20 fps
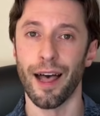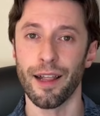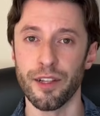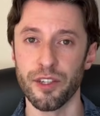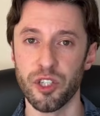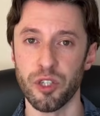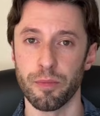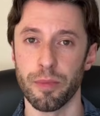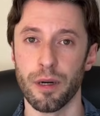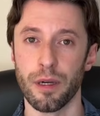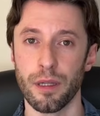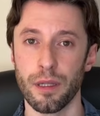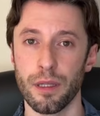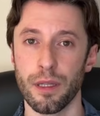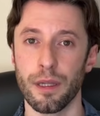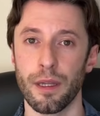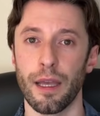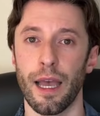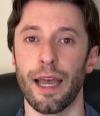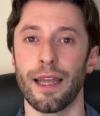
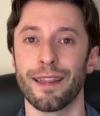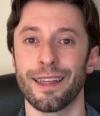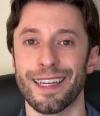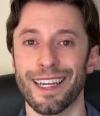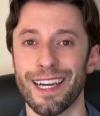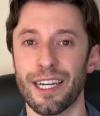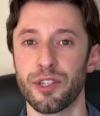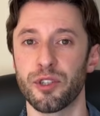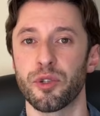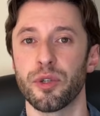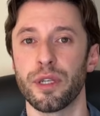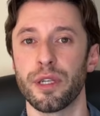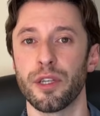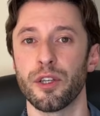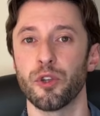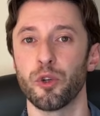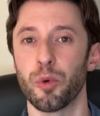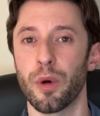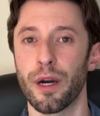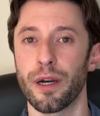eligible in the country
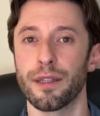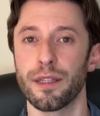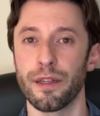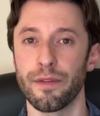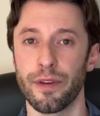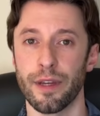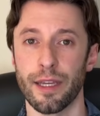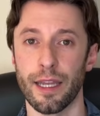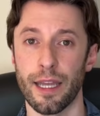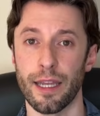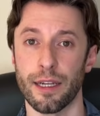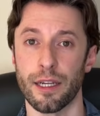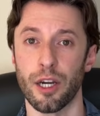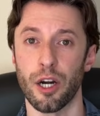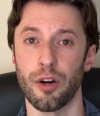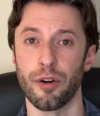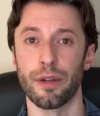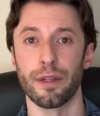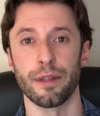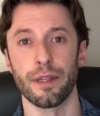you are living in
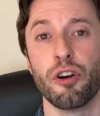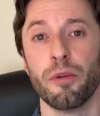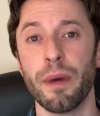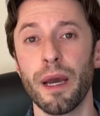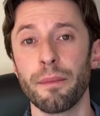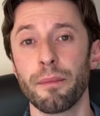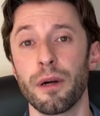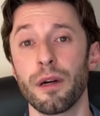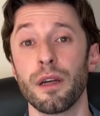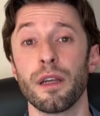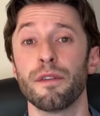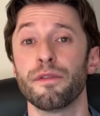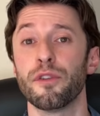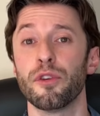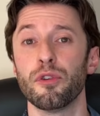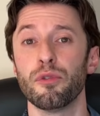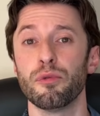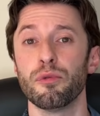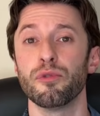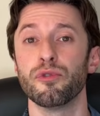currently. Remember, if
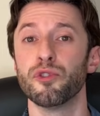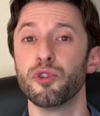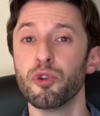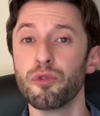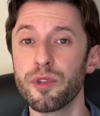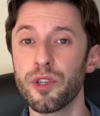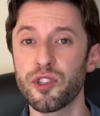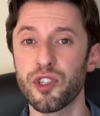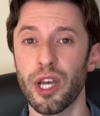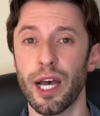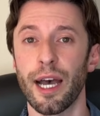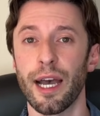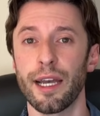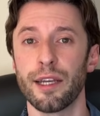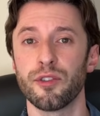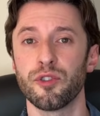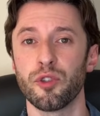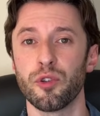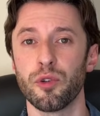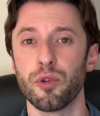you do
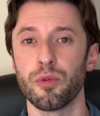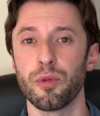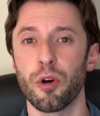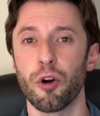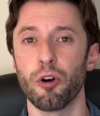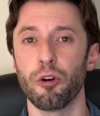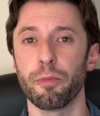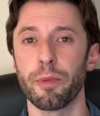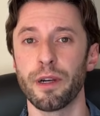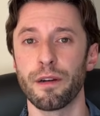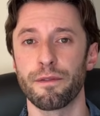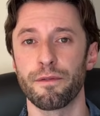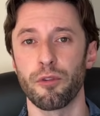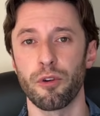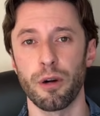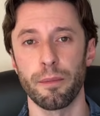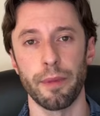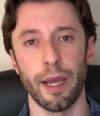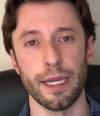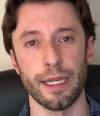decide to open a
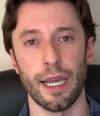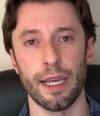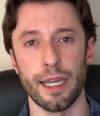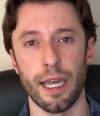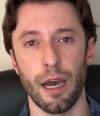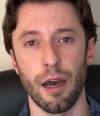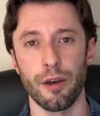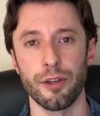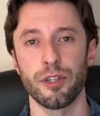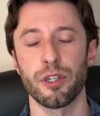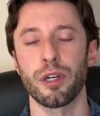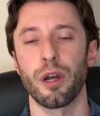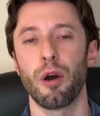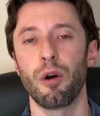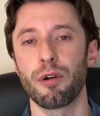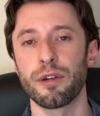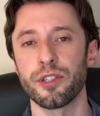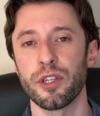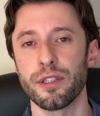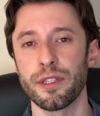foreign bank account, you're
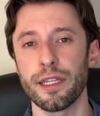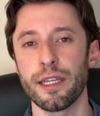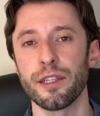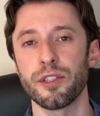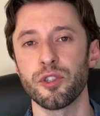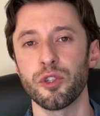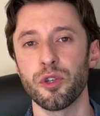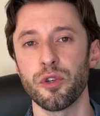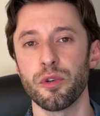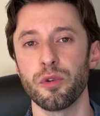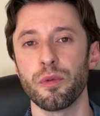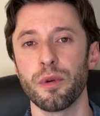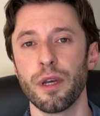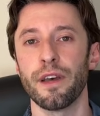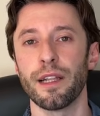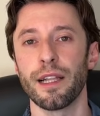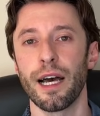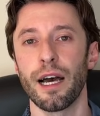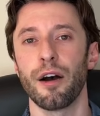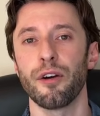going to need to
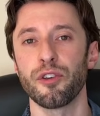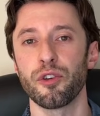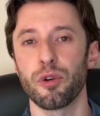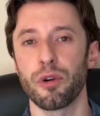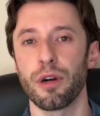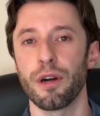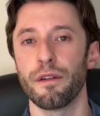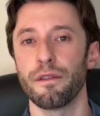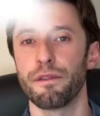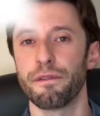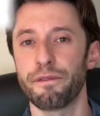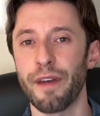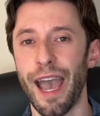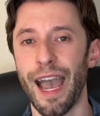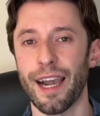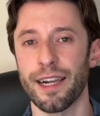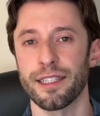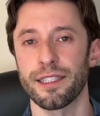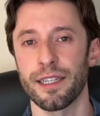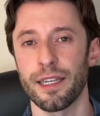fill out your
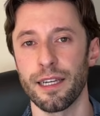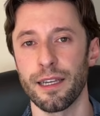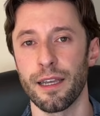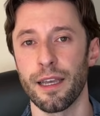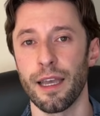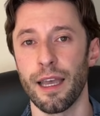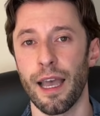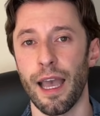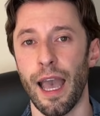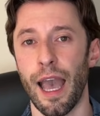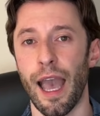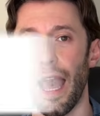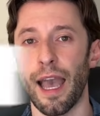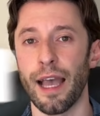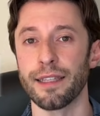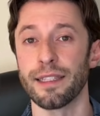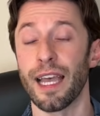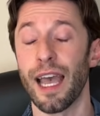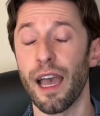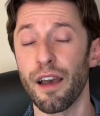FACTA
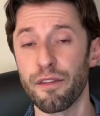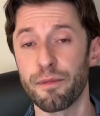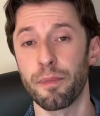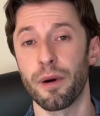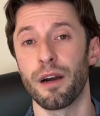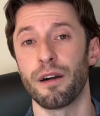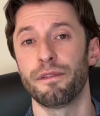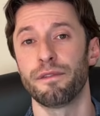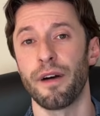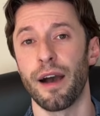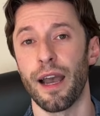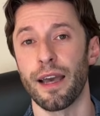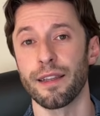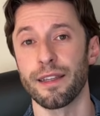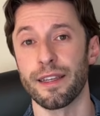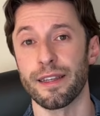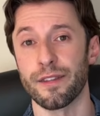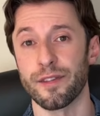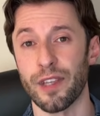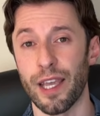and FBAR
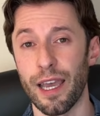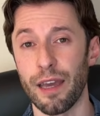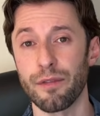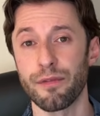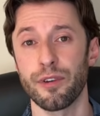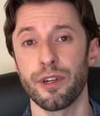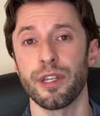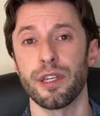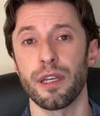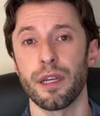filings every